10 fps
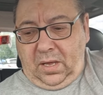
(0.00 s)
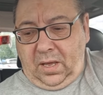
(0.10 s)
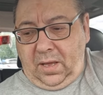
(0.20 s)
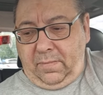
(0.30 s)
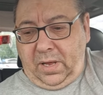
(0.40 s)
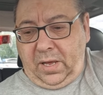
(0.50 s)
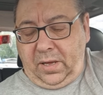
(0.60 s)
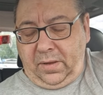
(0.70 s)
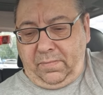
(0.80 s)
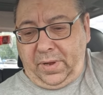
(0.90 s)

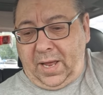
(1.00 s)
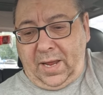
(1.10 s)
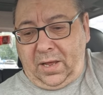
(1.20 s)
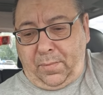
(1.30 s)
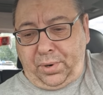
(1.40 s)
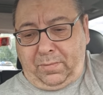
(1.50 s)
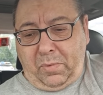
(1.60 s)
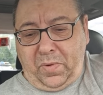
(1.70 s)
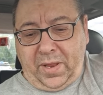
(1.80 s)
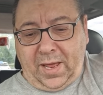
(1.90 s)
But I ain't got a
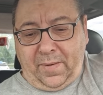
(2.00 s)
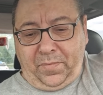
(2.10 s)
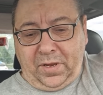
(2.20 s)
problem with that.